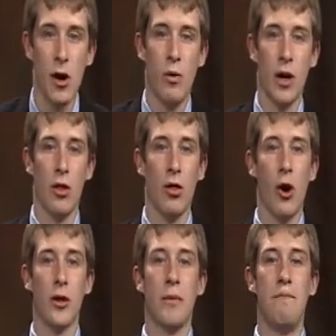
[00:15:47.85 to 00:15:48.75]
when a
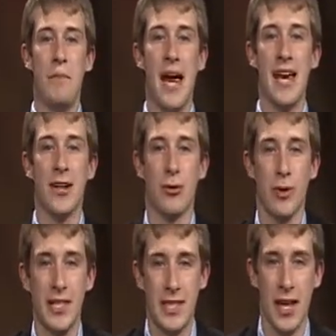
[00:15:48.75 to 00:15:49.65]
large bang
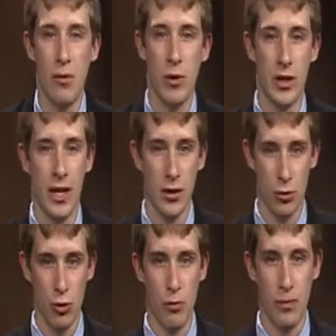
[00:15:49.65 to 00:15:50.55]
greets them within
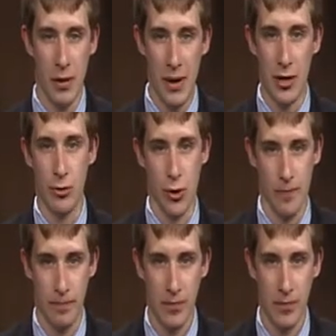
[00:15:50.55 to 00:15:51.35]
the bedroom.